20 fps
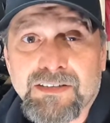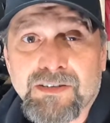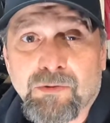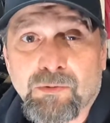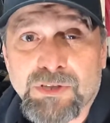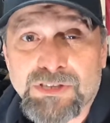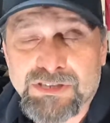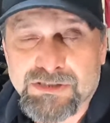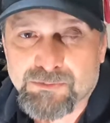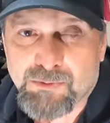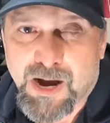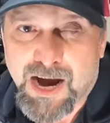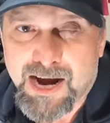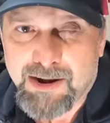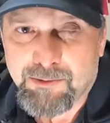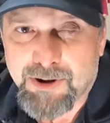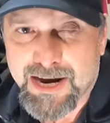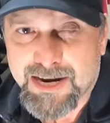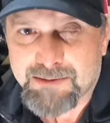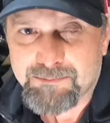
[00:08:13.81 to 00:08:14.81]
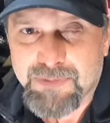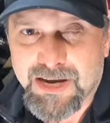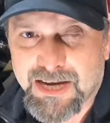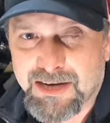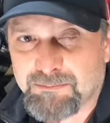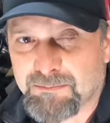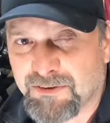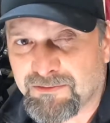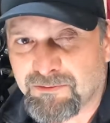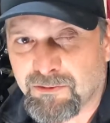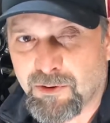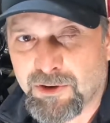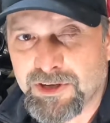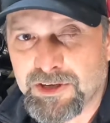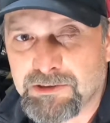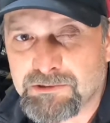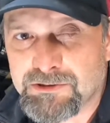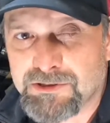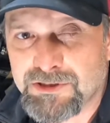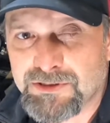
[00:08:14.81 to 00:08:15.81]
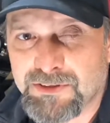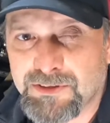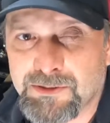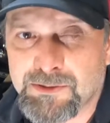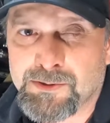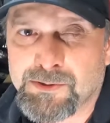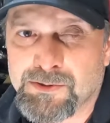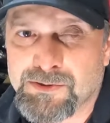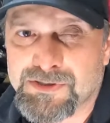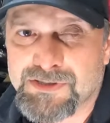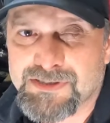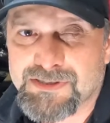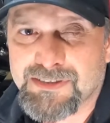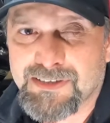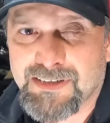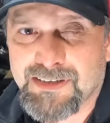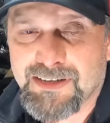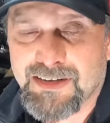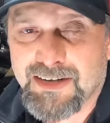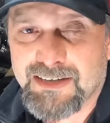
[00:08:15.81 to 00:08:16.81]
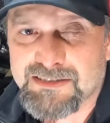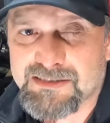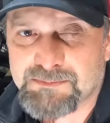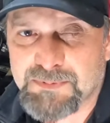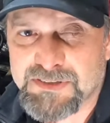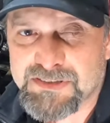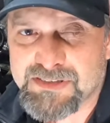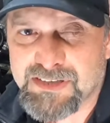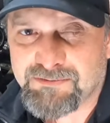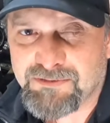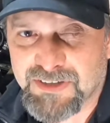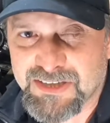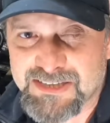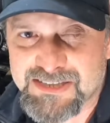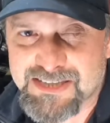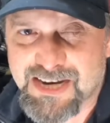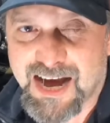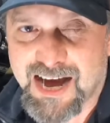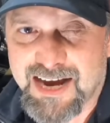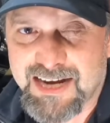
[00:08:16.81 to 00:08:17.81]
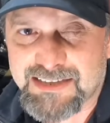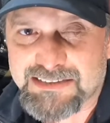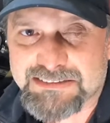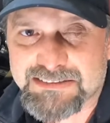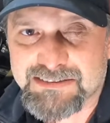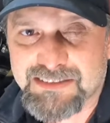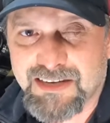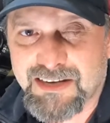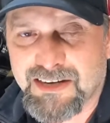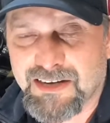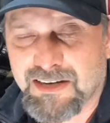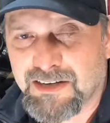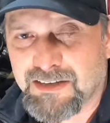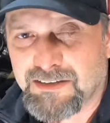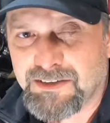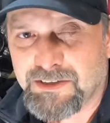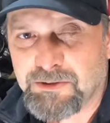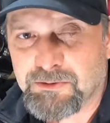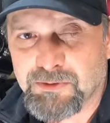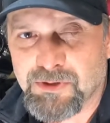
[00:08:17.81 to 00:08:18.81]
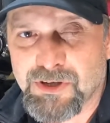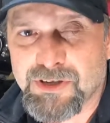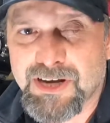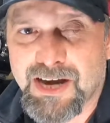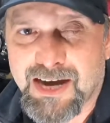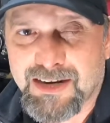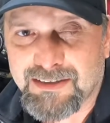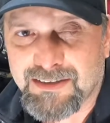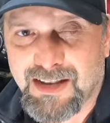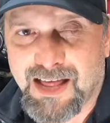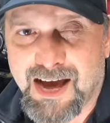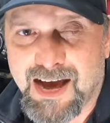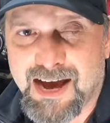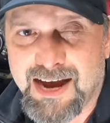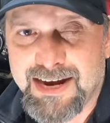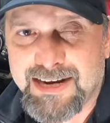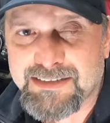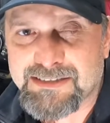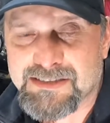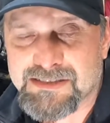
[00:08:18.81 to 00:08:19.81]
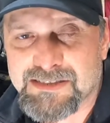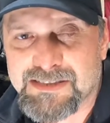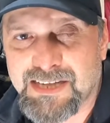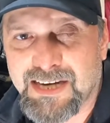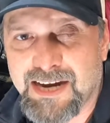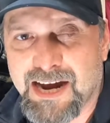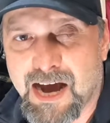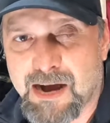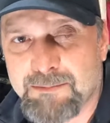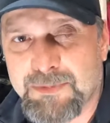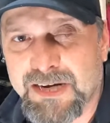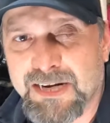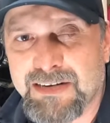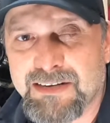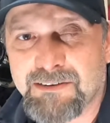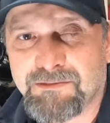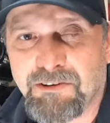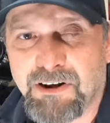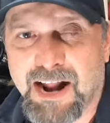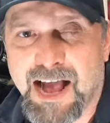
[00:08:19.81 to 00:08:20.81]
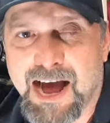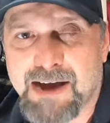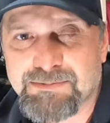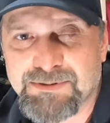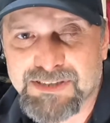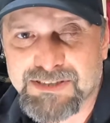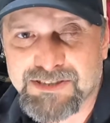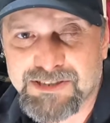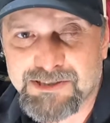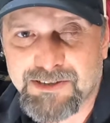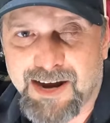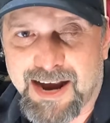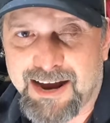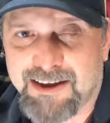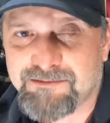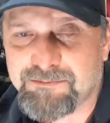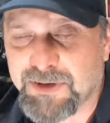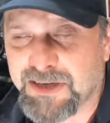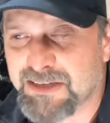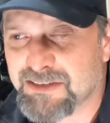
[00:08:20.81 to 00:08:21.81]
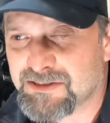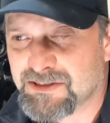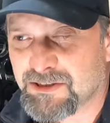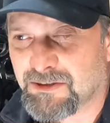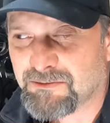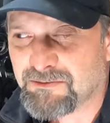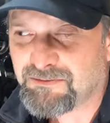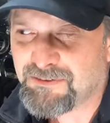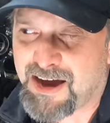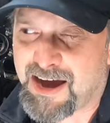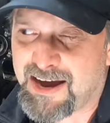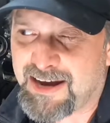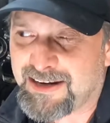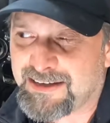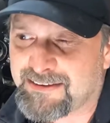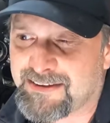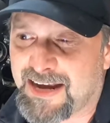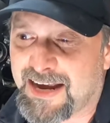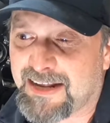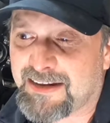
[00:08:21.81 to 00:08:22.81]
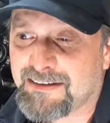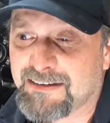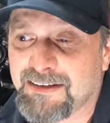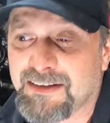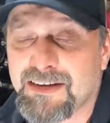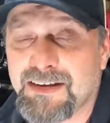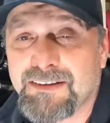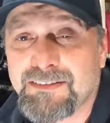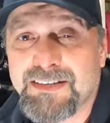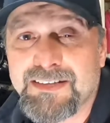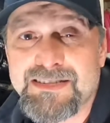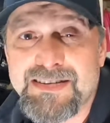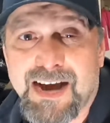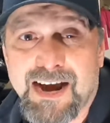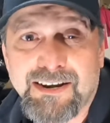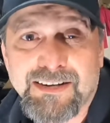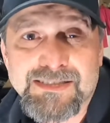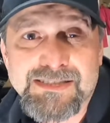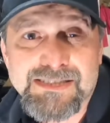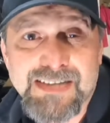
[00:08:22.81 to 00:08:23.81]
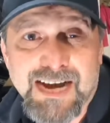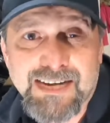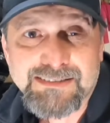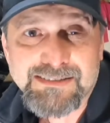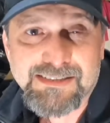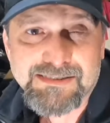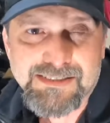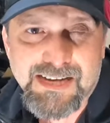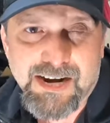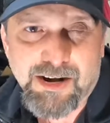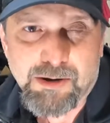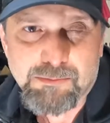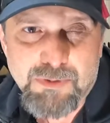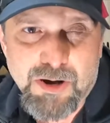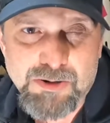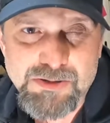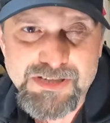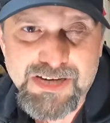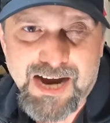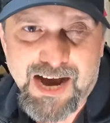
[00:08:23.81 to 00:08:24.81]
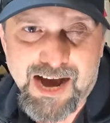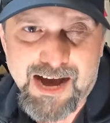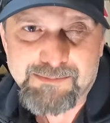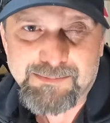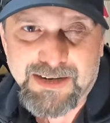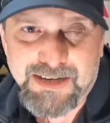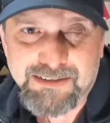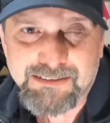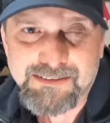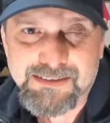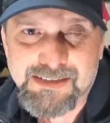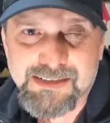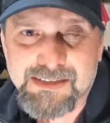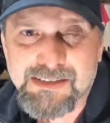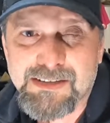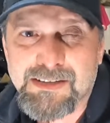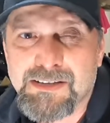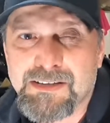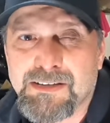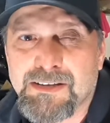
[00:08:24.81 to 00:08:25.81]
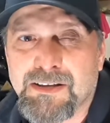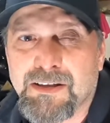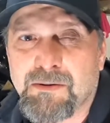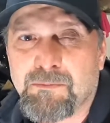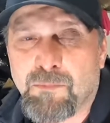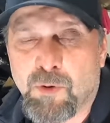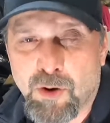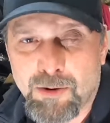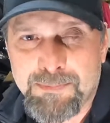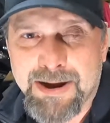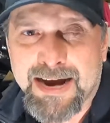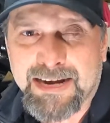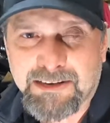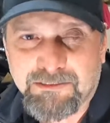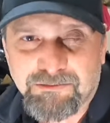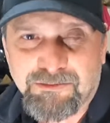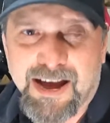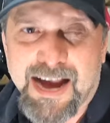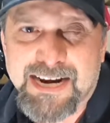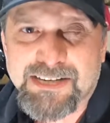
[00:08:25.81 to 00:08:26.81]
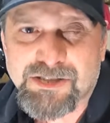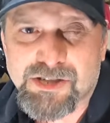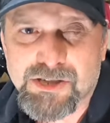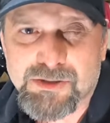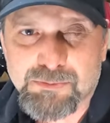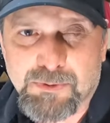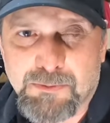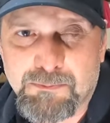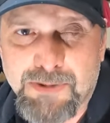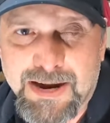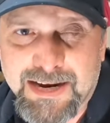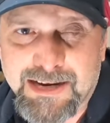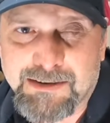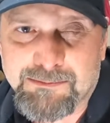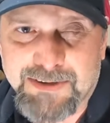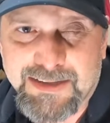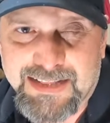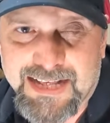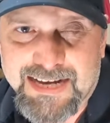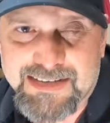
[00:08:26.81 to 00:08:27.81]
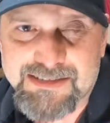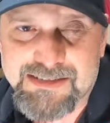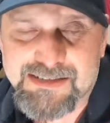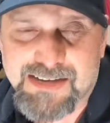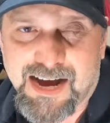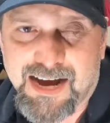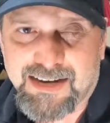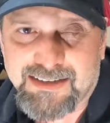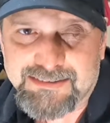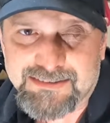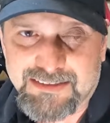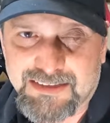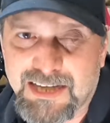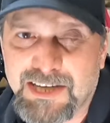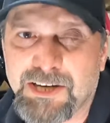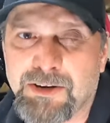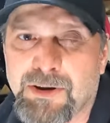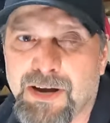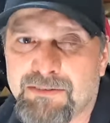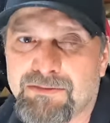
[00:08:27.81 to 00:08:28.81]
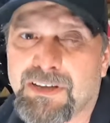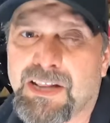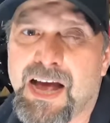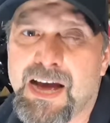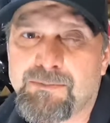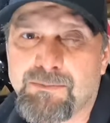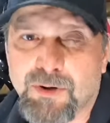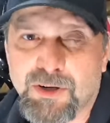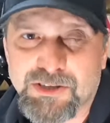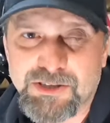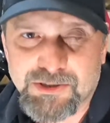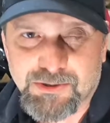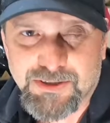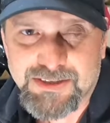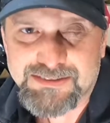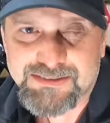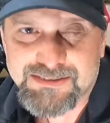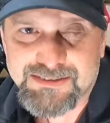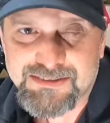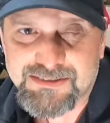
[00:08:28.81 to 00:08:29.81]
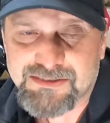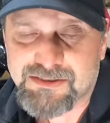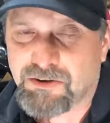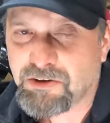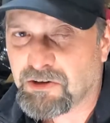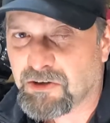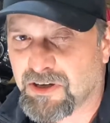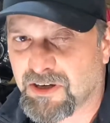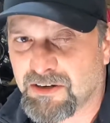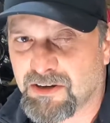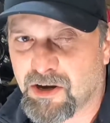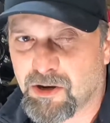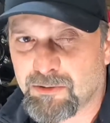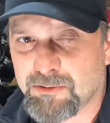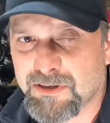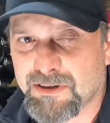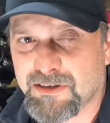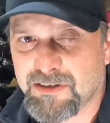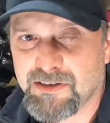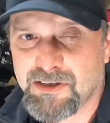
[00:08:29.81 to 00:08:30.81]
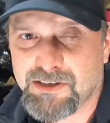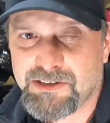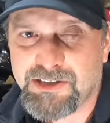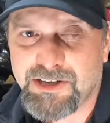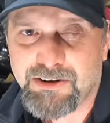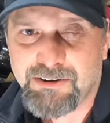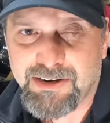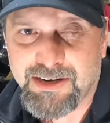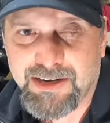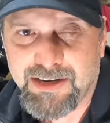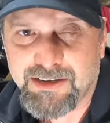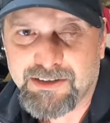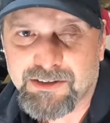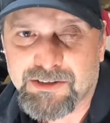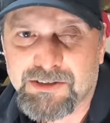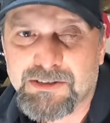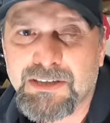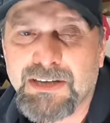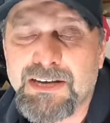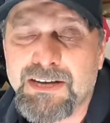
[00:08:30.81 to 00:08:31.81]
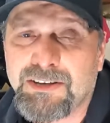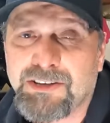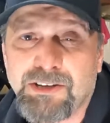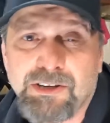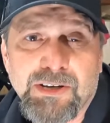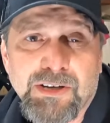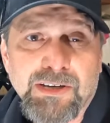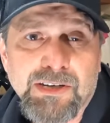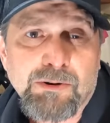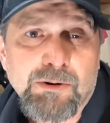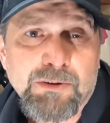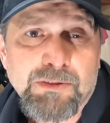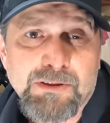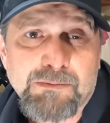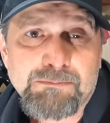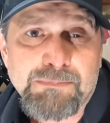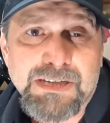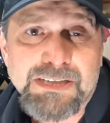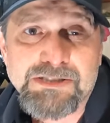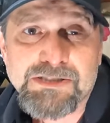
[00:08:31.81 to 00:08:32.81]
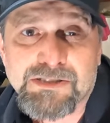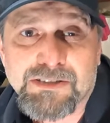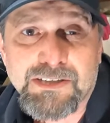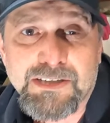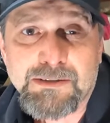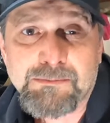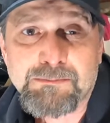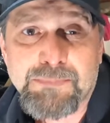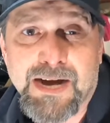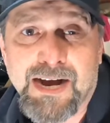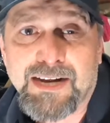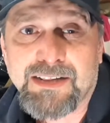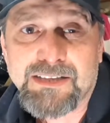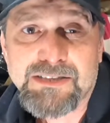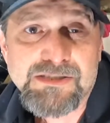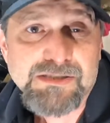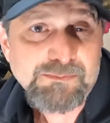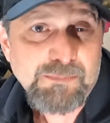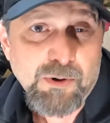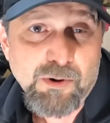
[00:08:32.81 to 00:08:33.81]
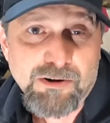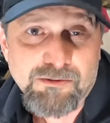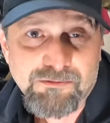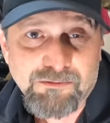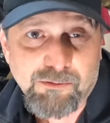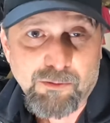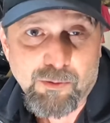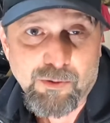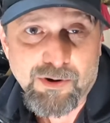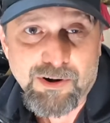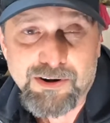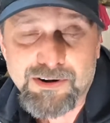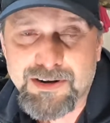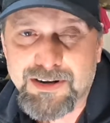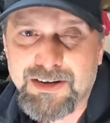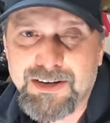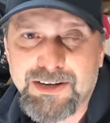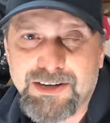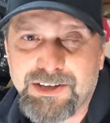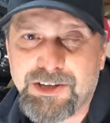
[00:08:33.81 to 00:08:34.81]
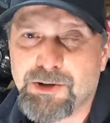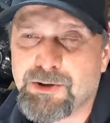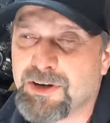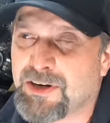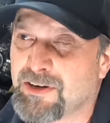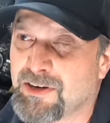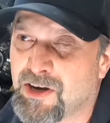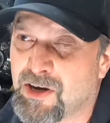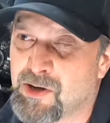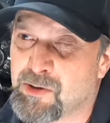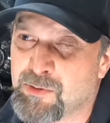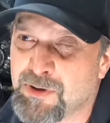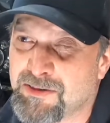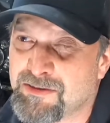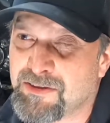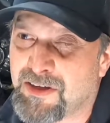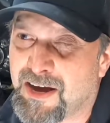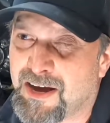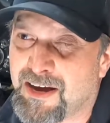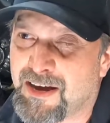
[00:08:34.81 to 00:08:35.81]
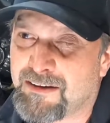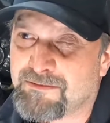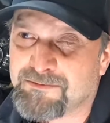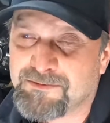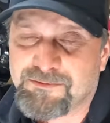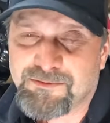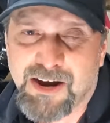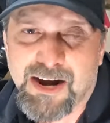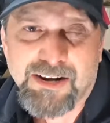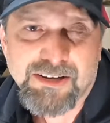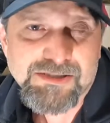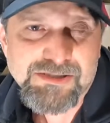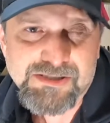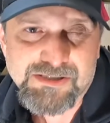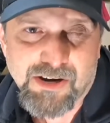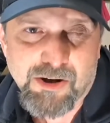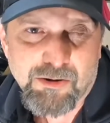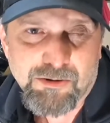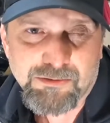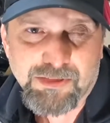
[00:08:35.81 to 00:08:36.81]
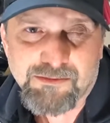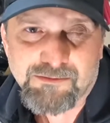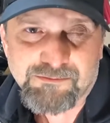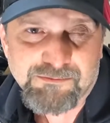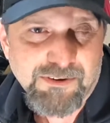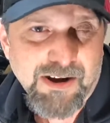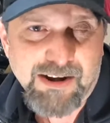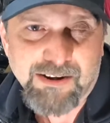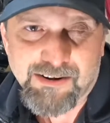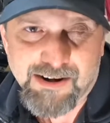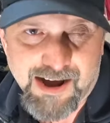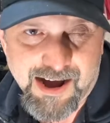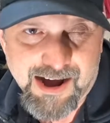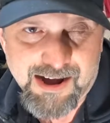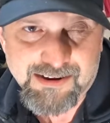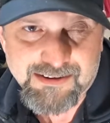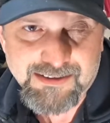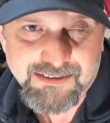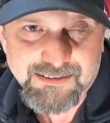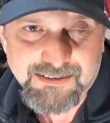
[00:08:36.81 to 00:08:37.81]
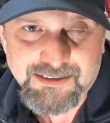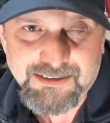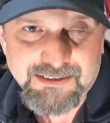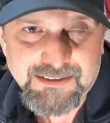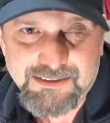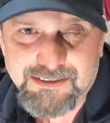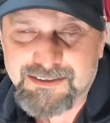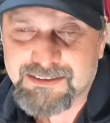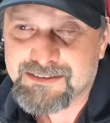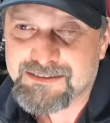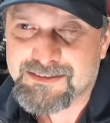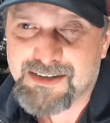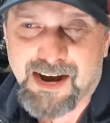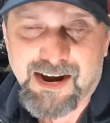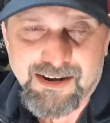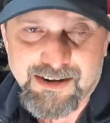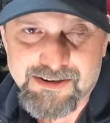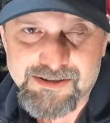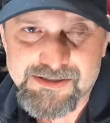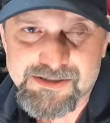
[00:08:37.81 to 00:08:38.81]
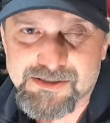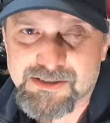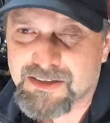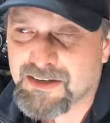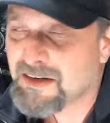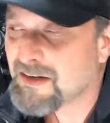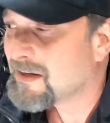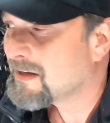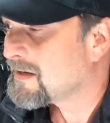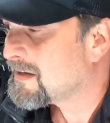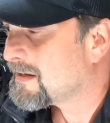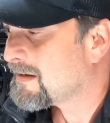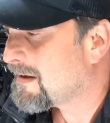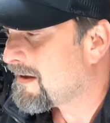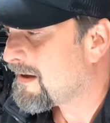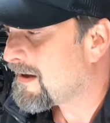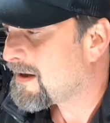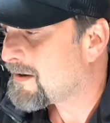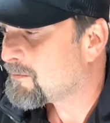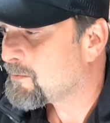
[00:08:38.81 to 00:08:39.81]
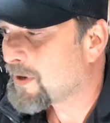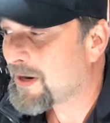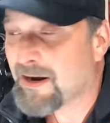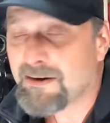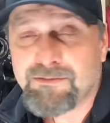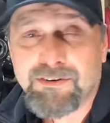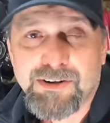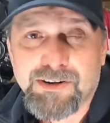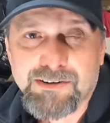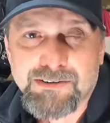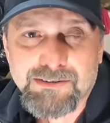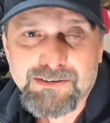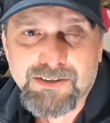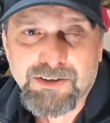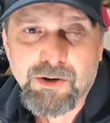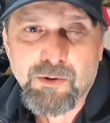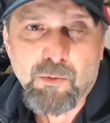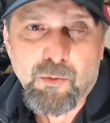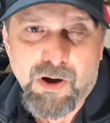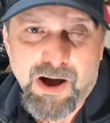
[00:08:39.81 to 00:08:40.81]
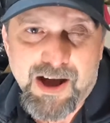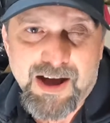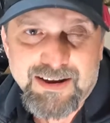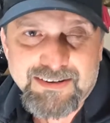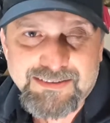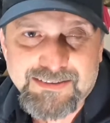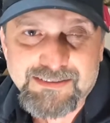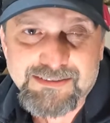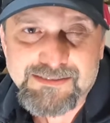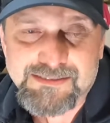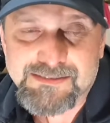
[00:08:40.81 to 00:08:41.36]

which is why I recommend, before you choose a specific size, you look online to see how many different options you have, because you'll find that the tire sizes that are most common, more manufacturers will make them in that size, and then you have a lot more choices. So you can go with a Goodyear Eagle, you can go with a Michelin Pilot Sport 4, you can go with Firestone, the Firehawk tires, whatever you want.